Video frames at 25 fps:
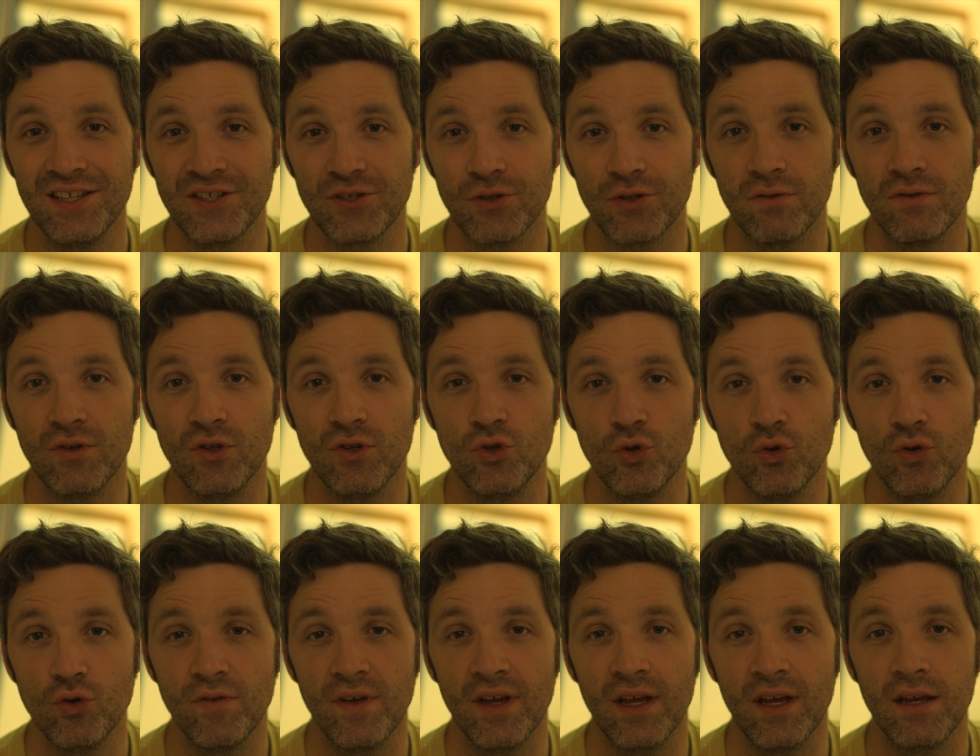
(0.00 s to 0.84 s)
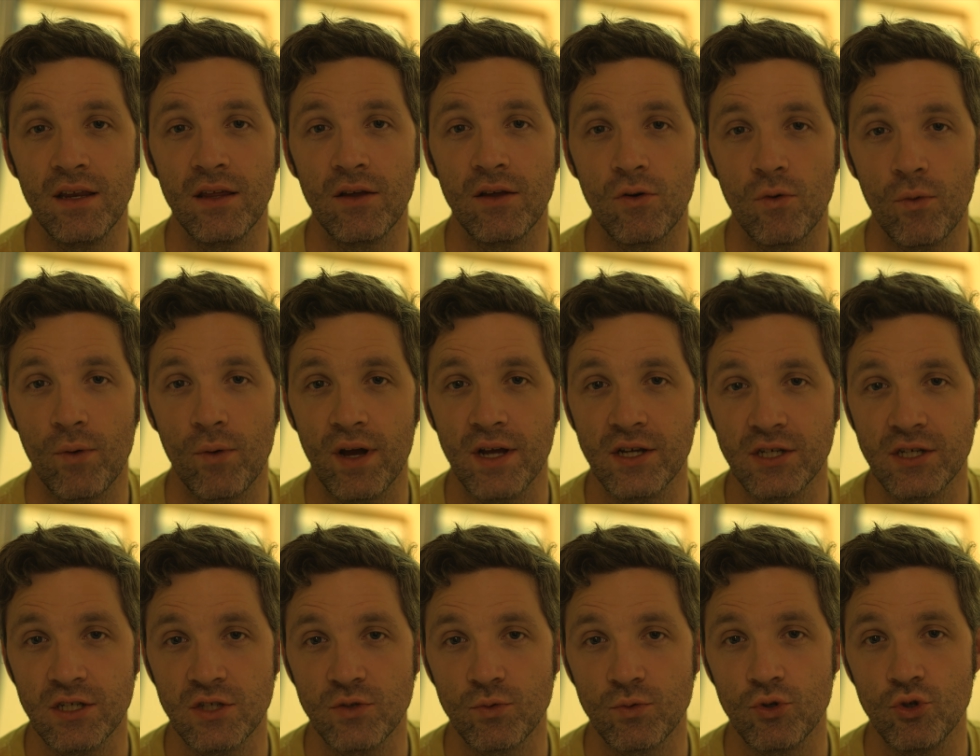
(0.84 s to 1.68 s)
So if you do have any
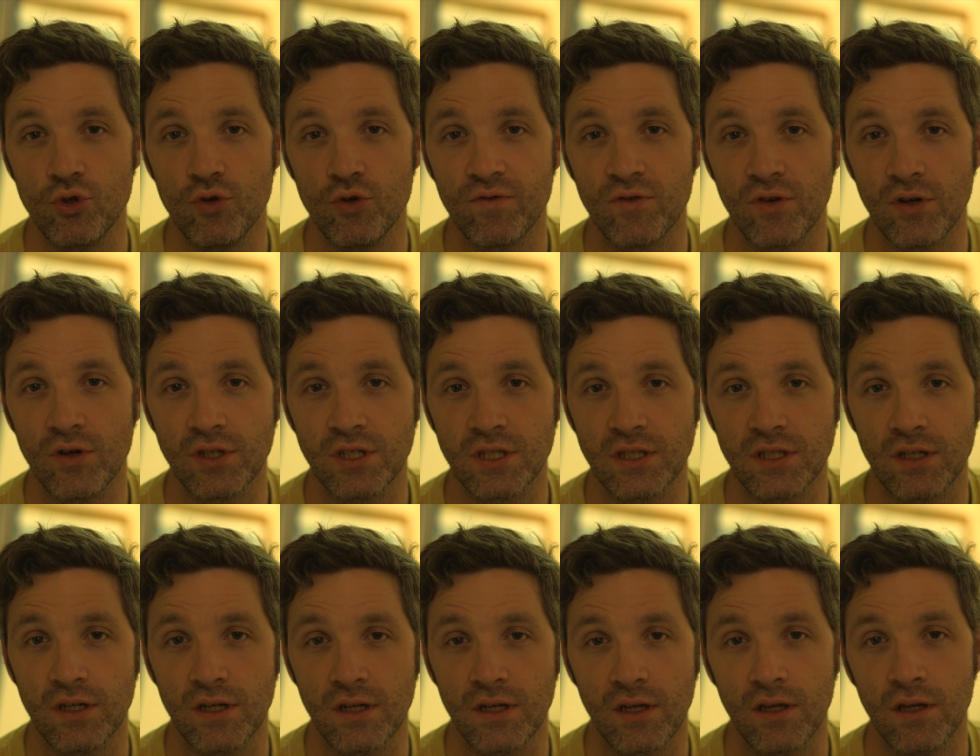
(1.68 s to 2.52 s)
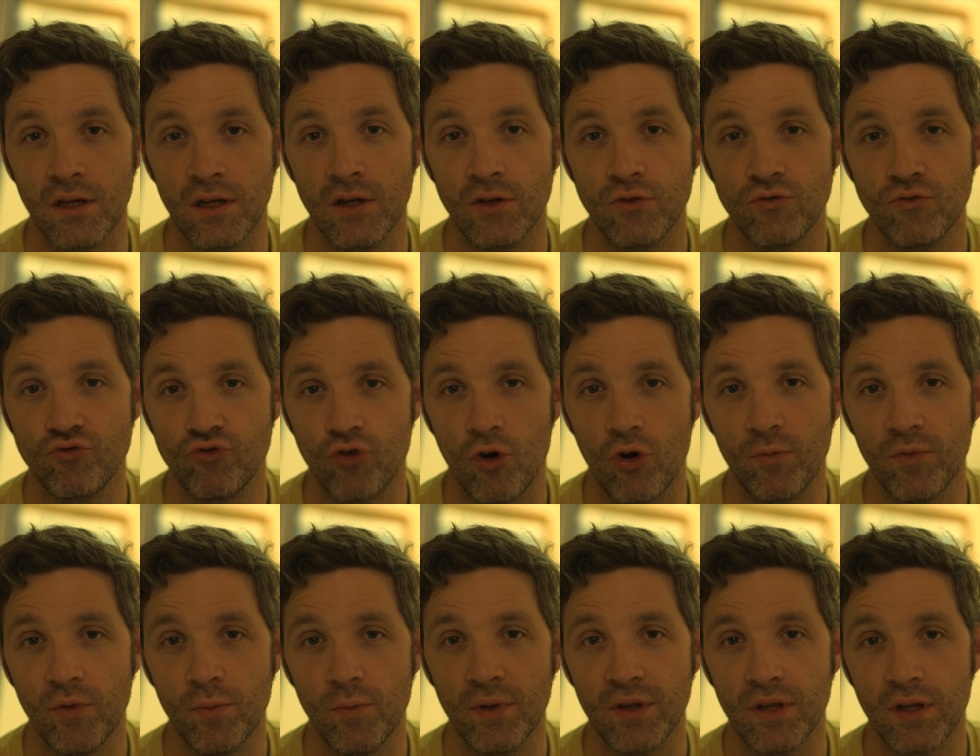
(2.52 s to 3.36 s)
questions where you've got stuck,
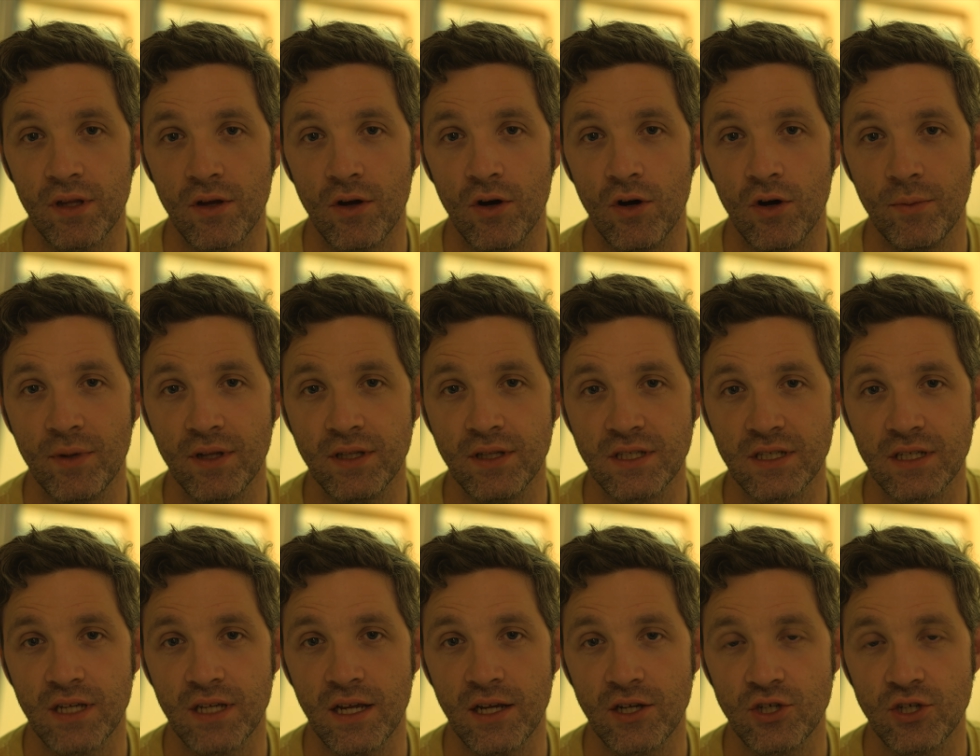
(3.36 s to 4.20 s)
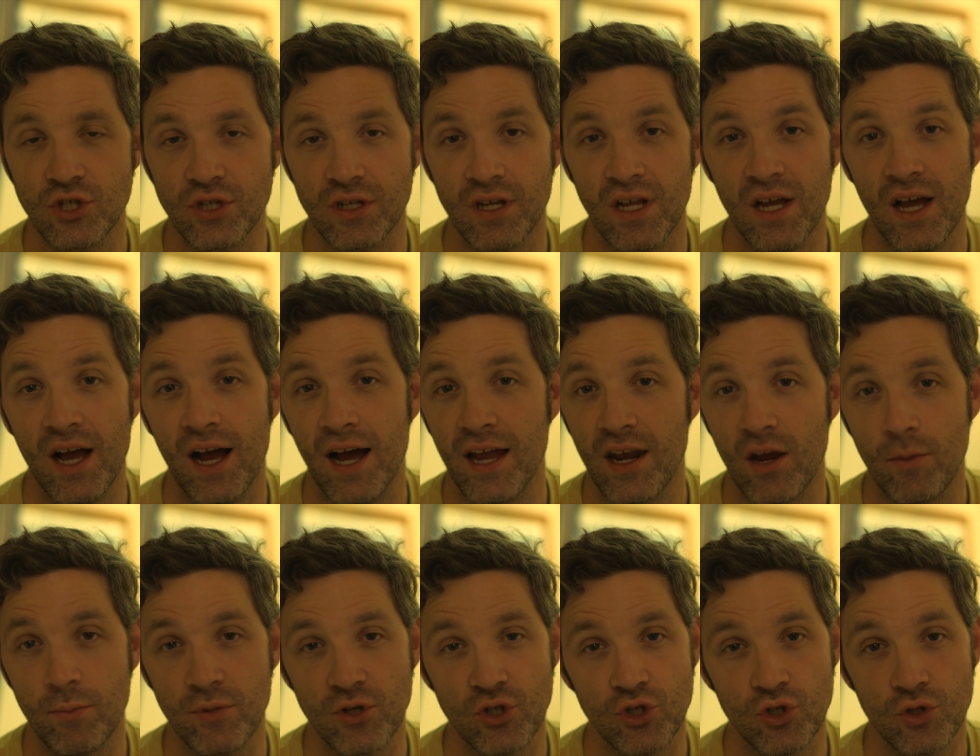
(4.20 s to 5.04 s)
drop them in the comment section
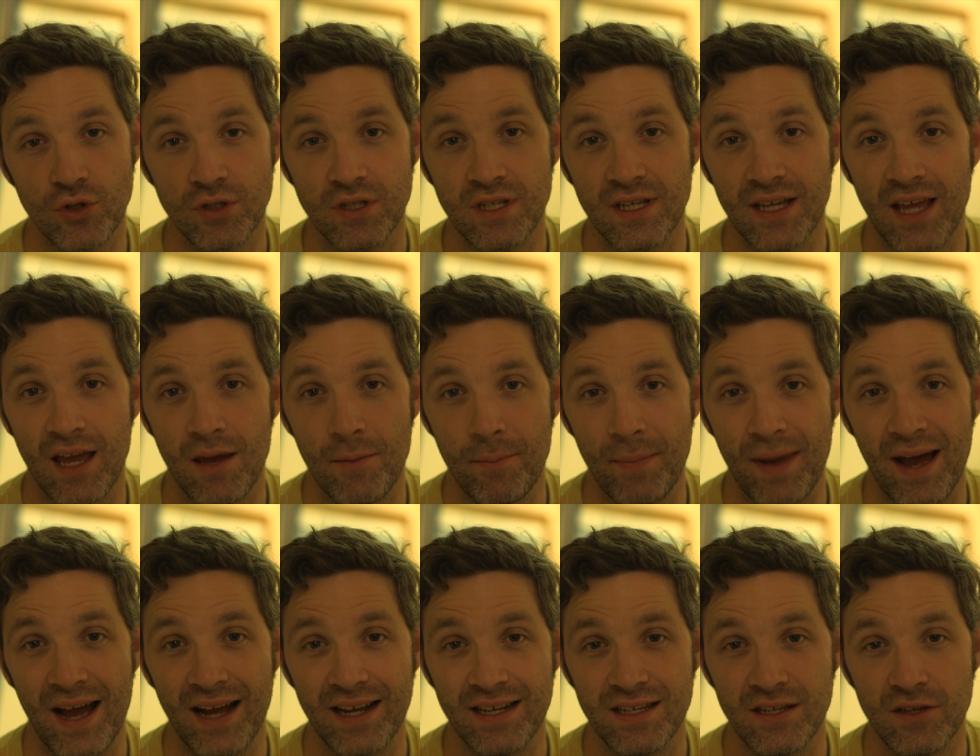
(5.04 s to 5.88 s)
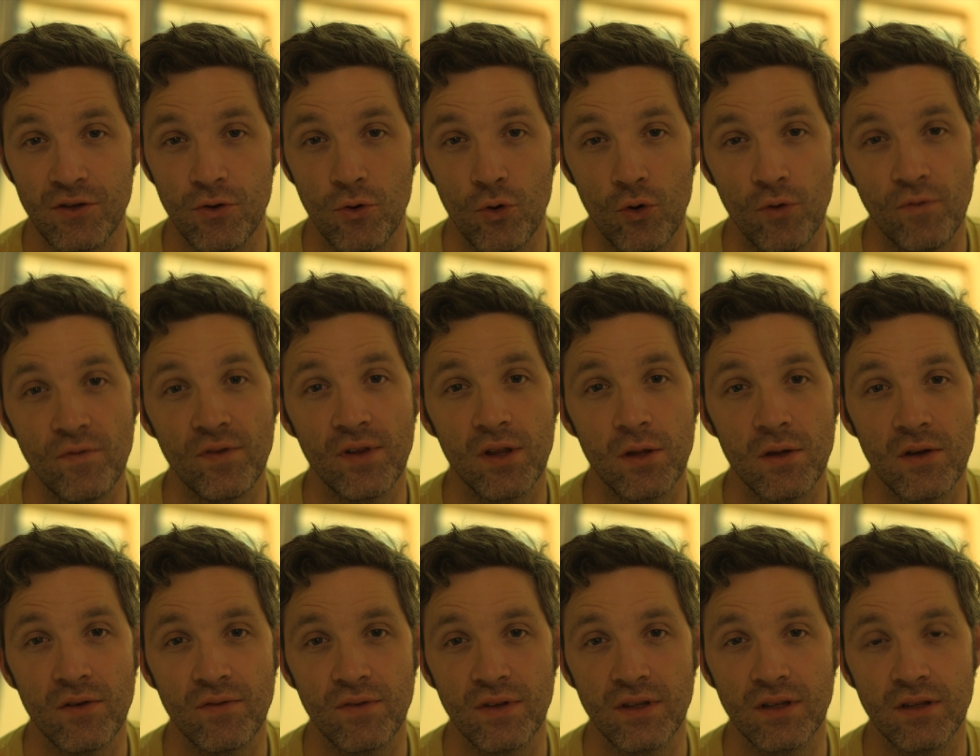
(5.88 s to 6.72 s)
and I'll be sure to get back to you,
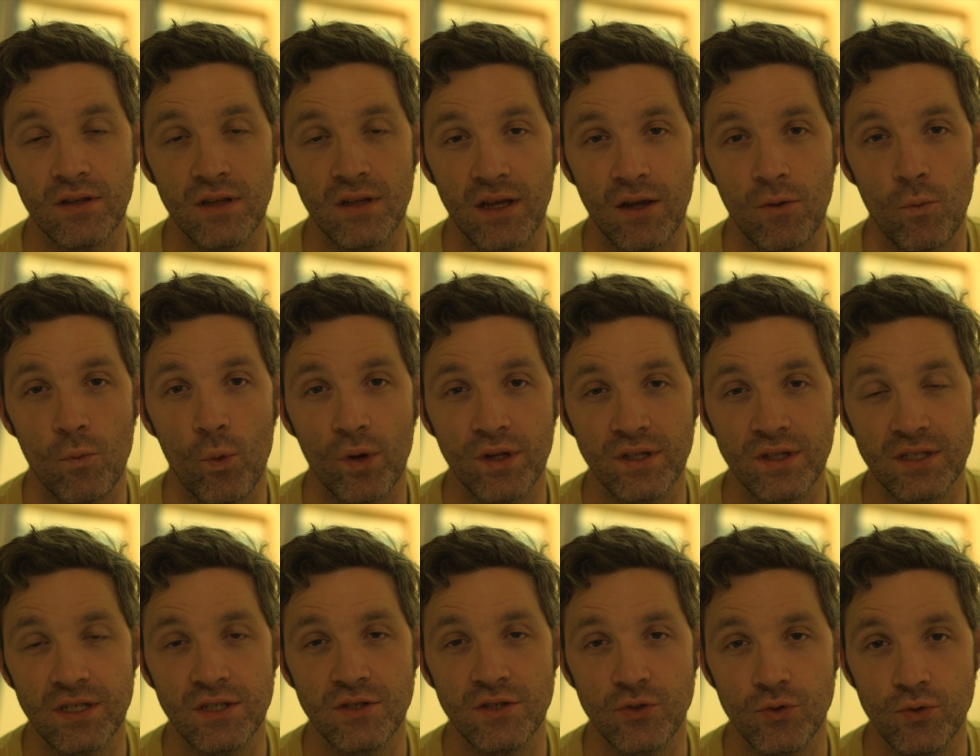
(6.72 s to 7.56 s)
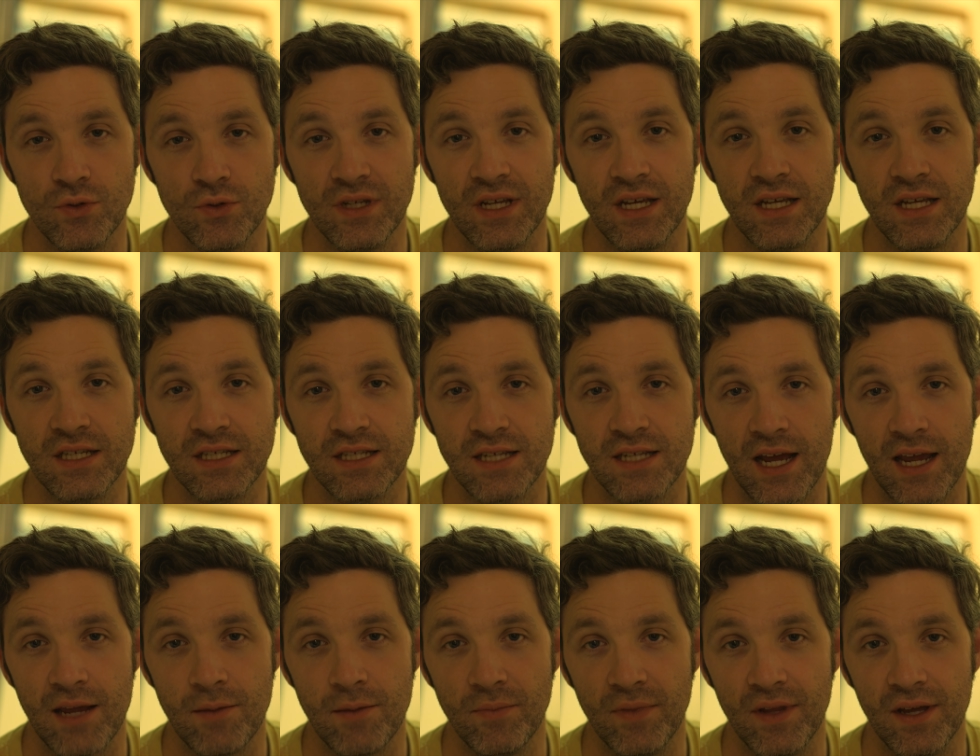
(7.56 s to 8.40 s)
hopefully within like 1 to 2 days
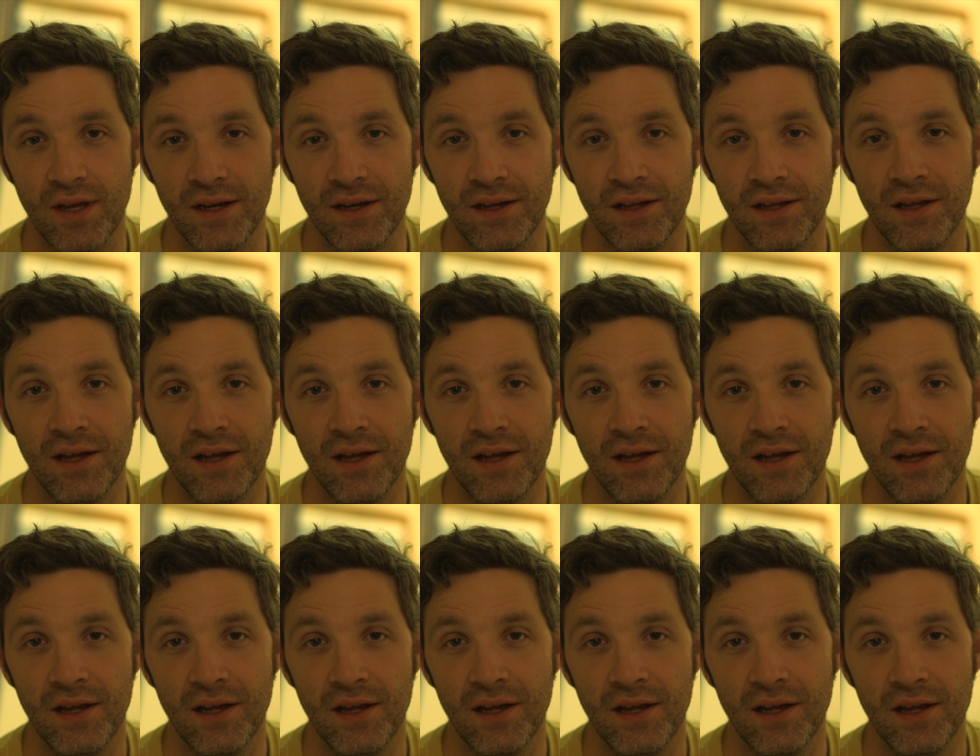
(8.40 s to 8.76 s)
time there.